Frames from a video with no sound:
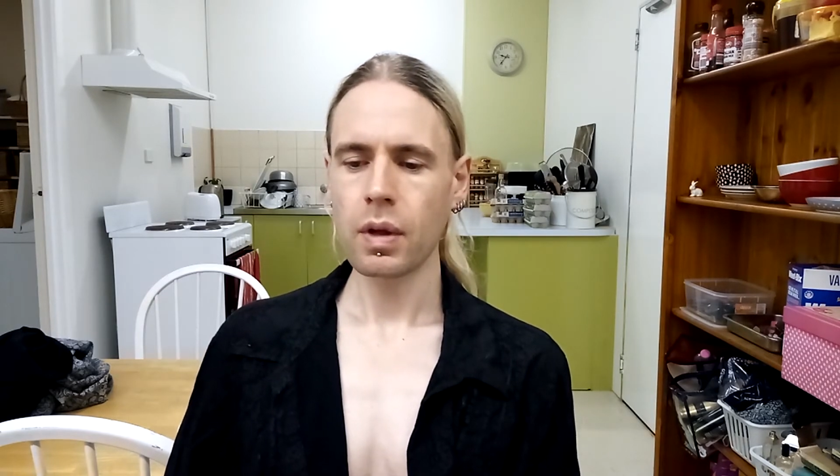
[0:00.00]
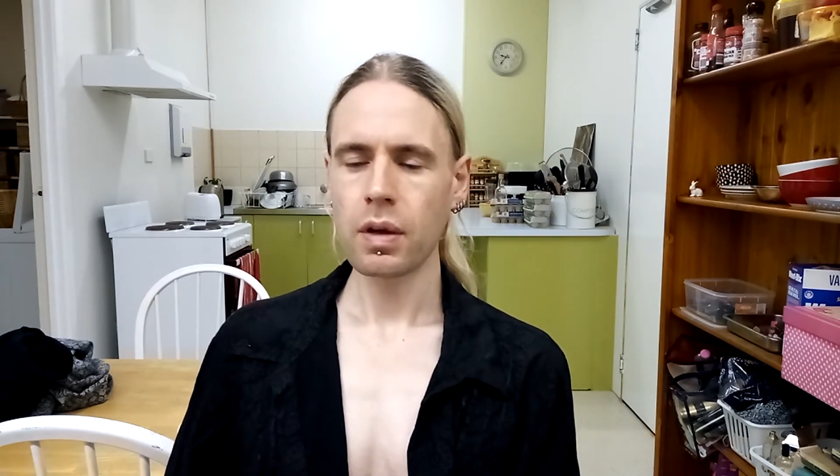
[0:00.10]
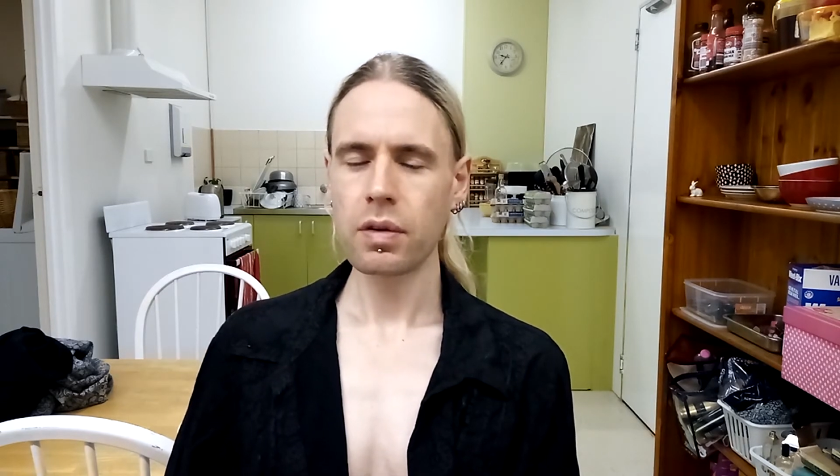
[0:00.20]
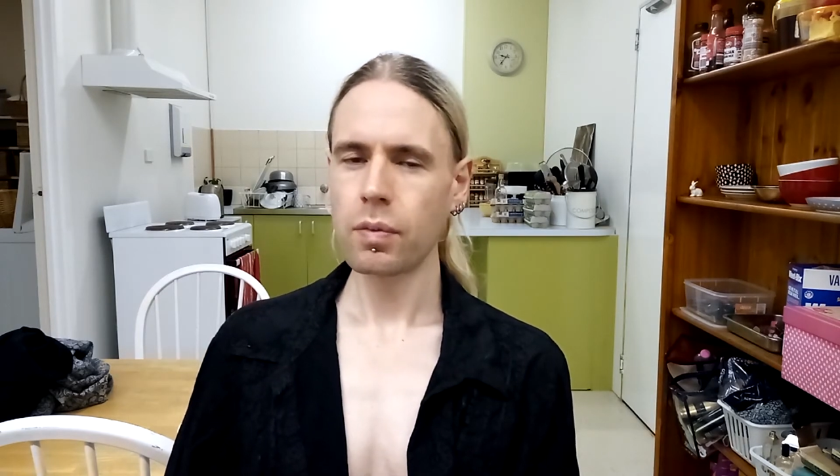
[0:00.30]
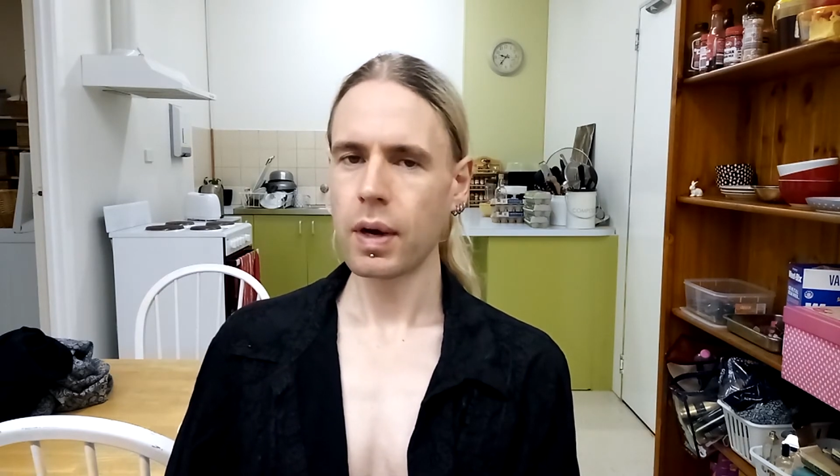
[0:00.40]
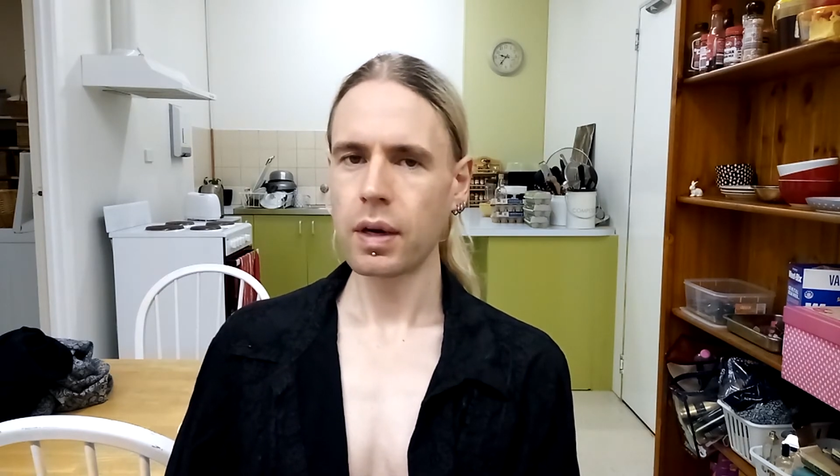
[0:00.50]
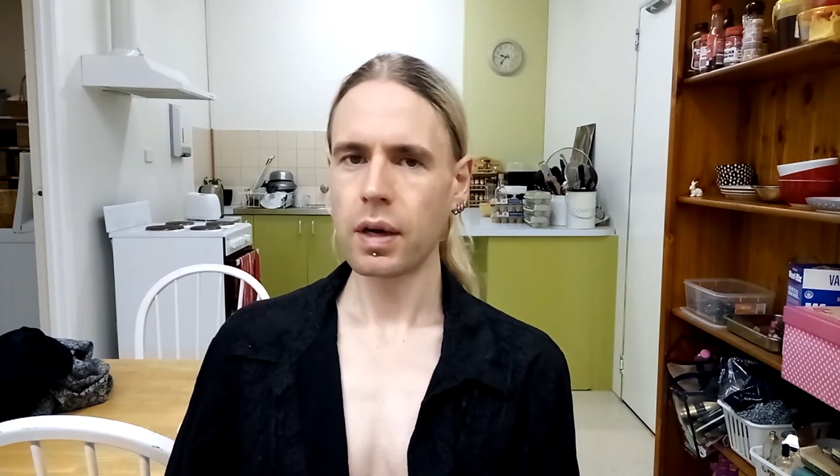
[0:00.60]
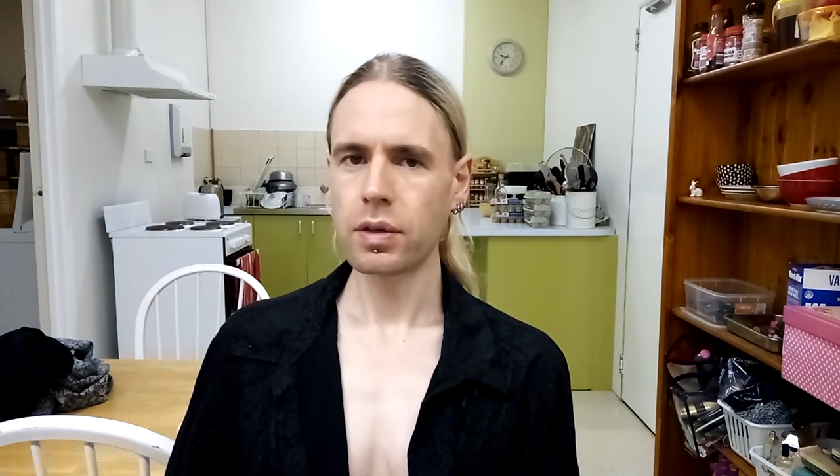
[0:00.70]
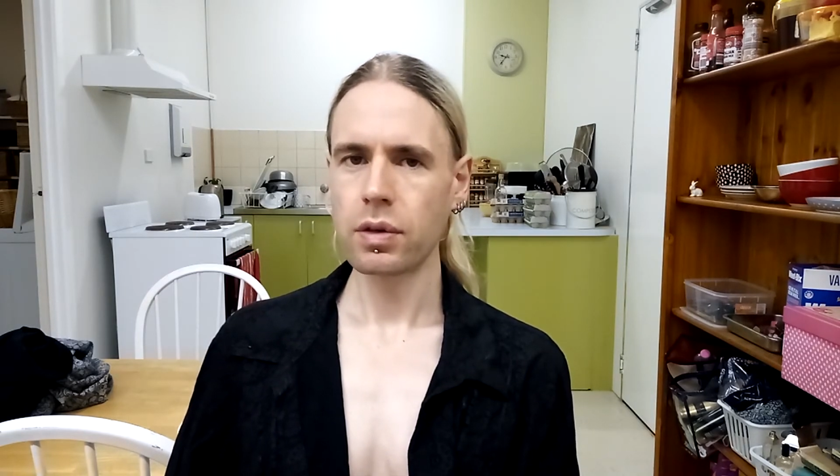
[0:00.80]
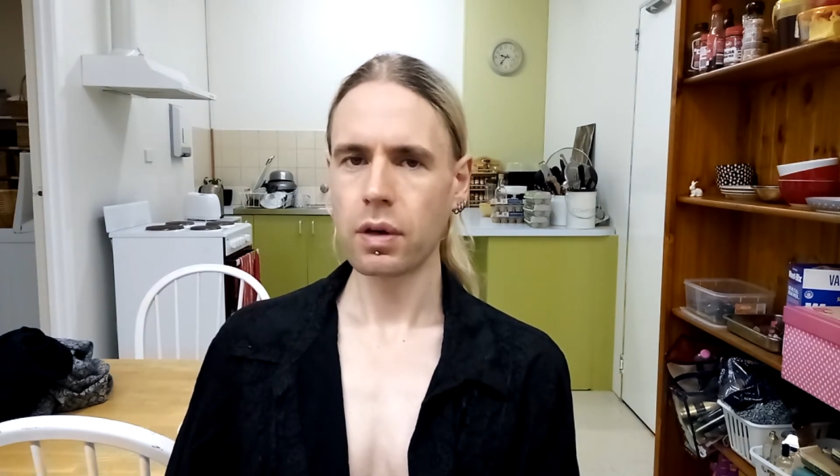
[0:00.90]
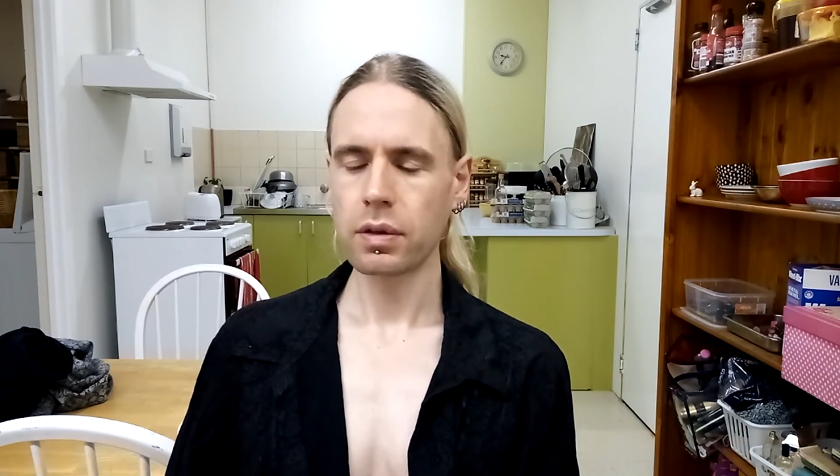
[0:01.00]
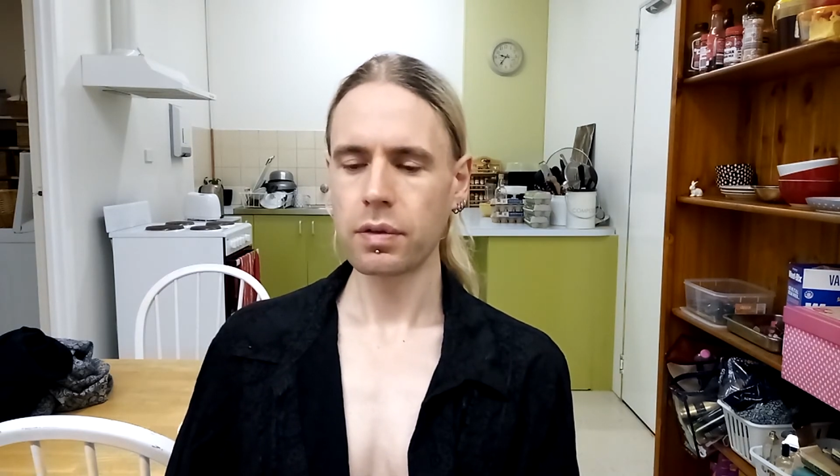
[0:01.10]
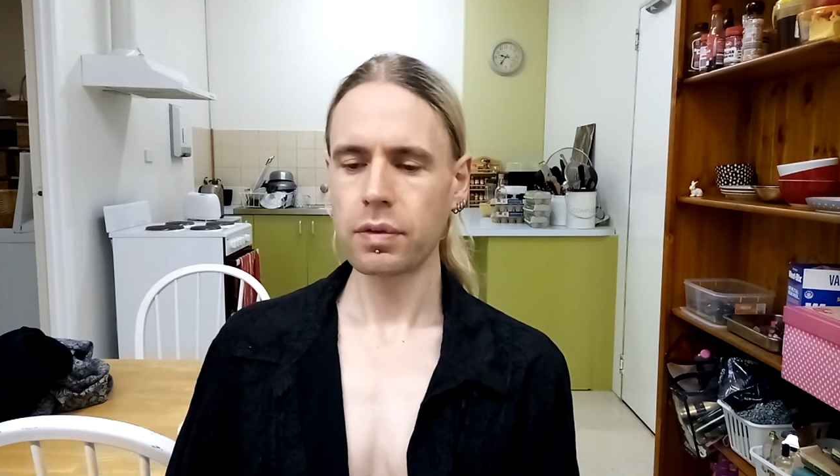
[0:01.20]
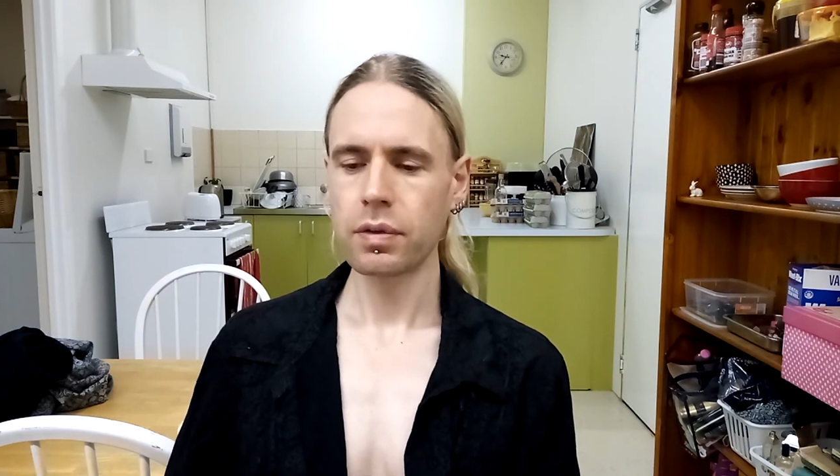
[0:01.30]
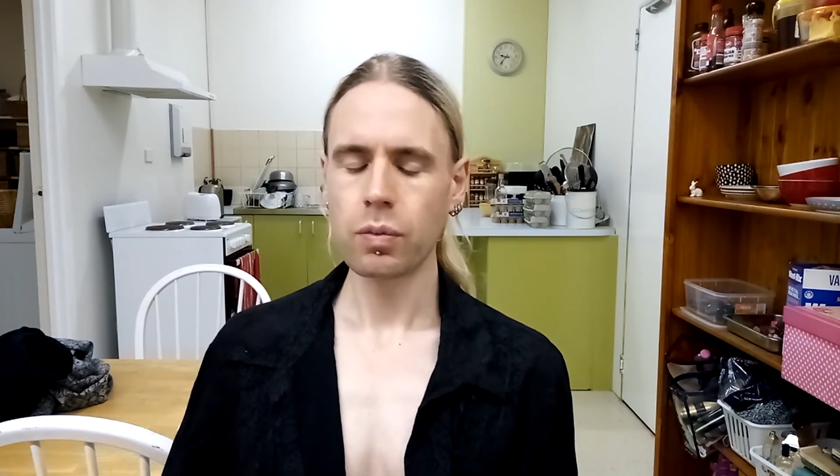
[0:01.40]
around 100
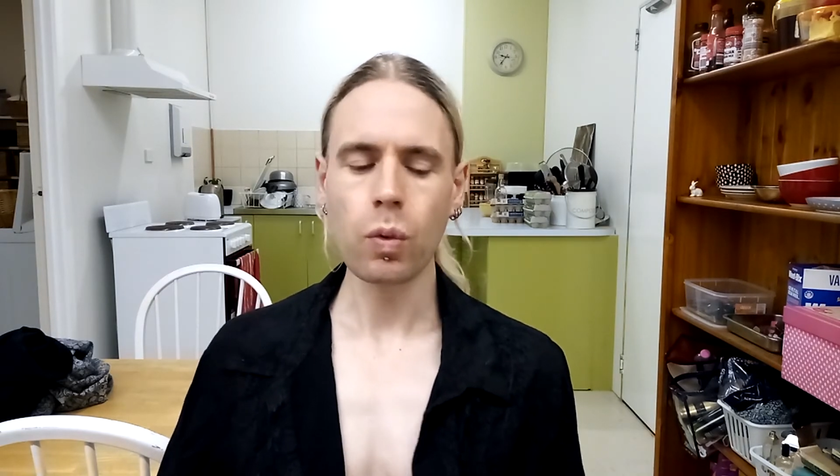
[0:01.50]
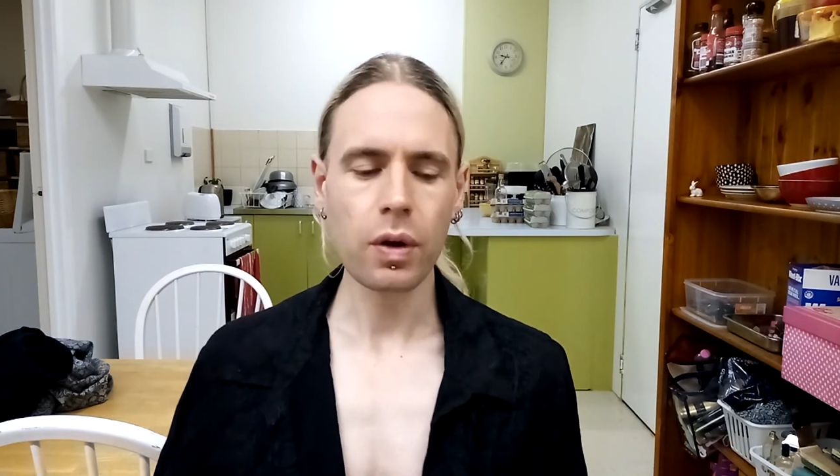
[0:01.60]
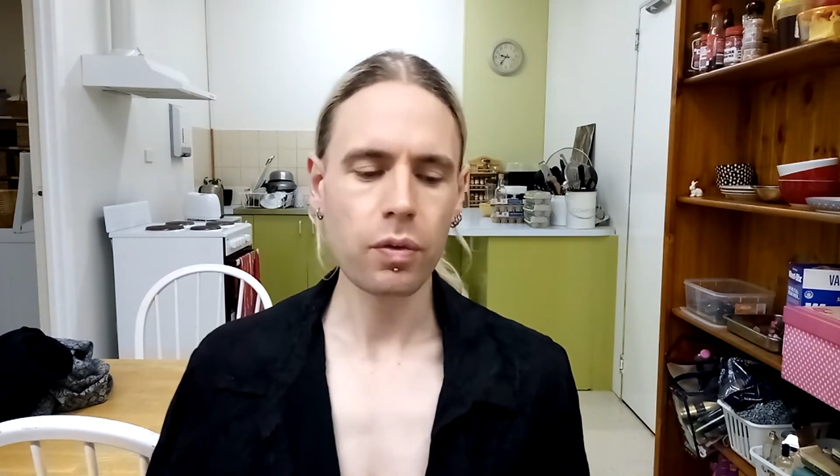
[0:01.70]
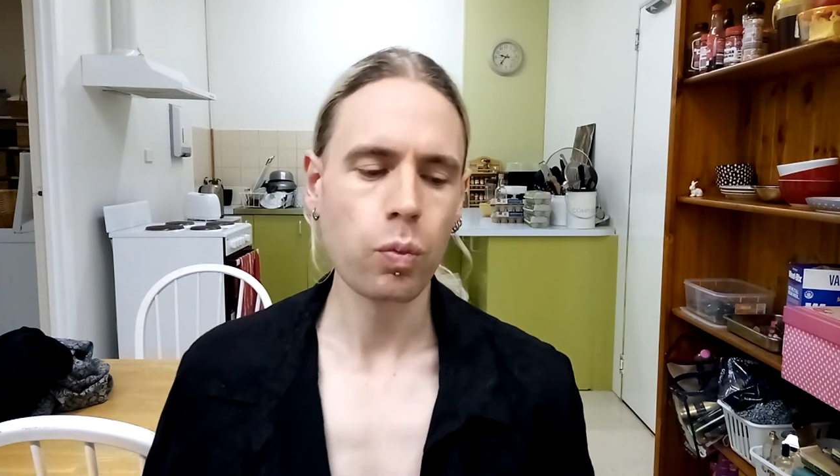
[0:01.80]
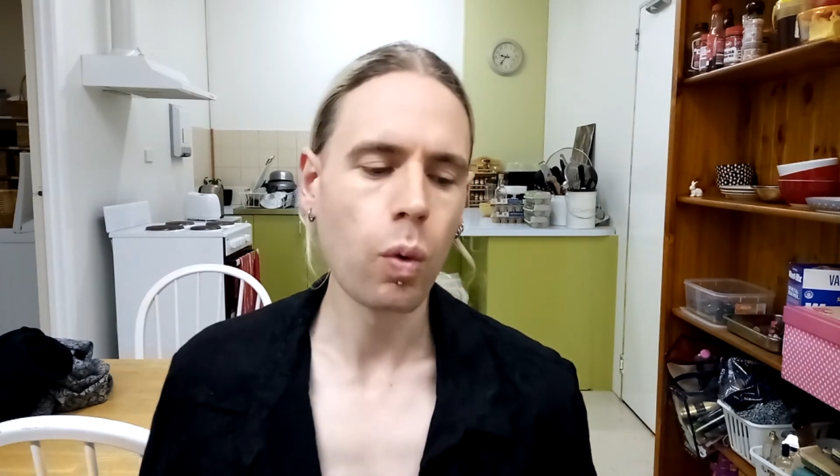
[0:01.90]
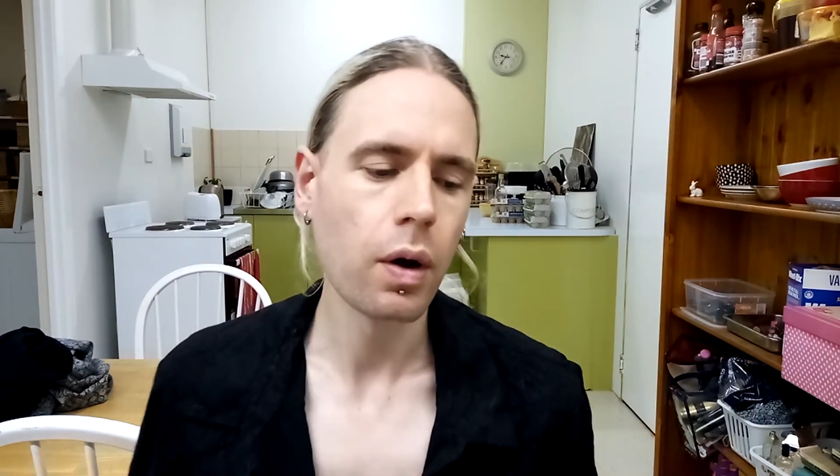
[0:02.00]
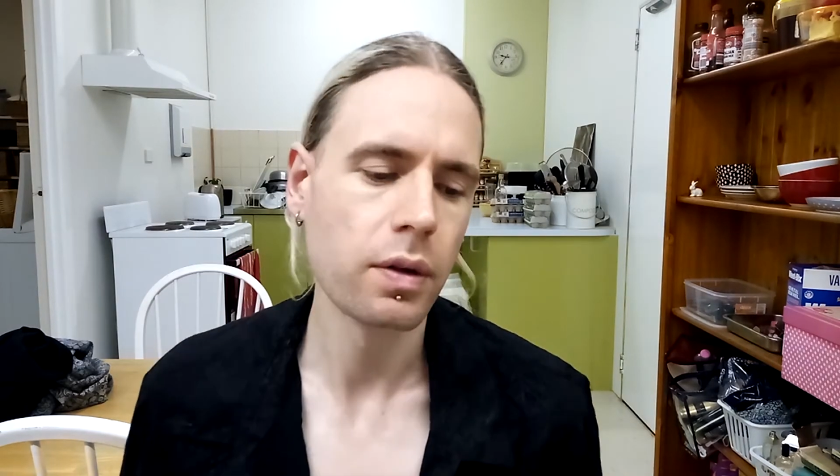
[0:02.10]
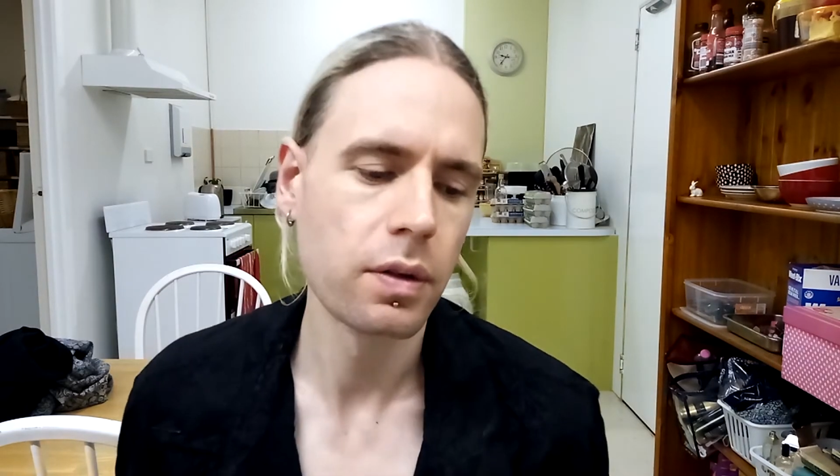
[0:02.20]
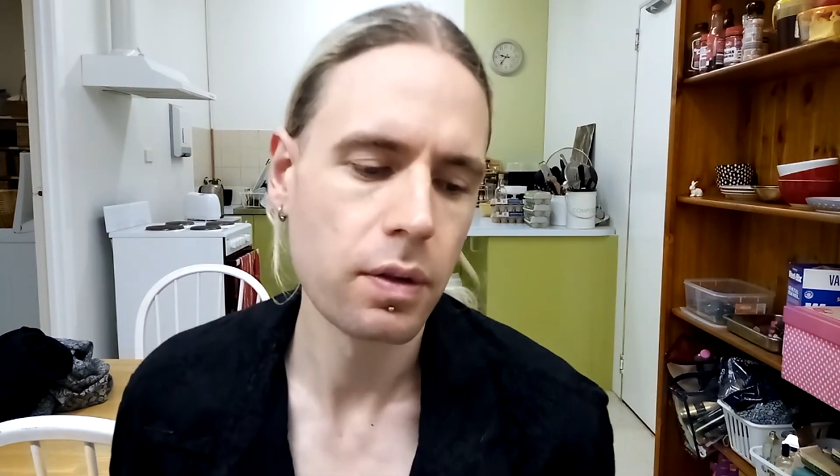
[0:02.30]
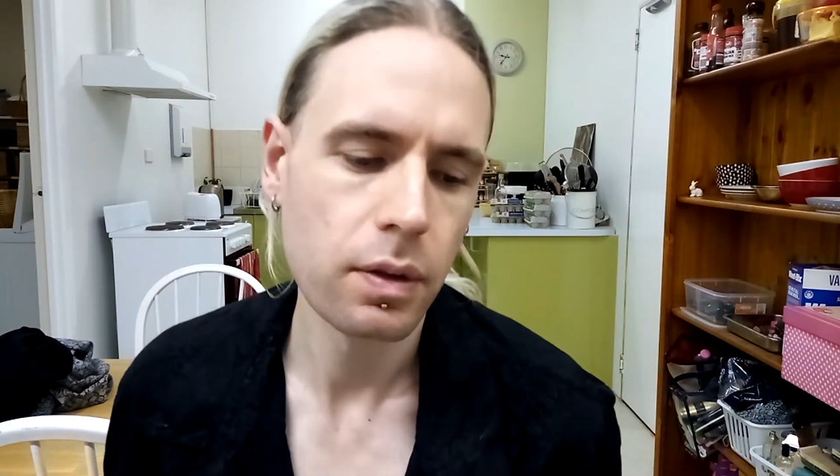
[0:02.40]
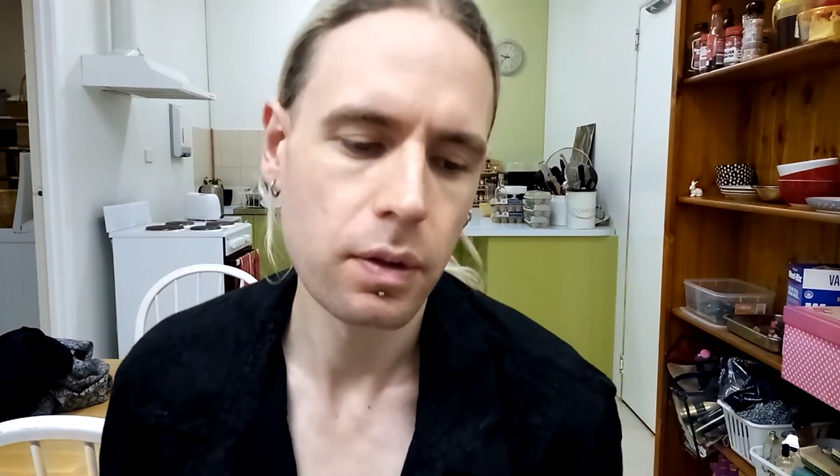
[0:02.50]
octaves is what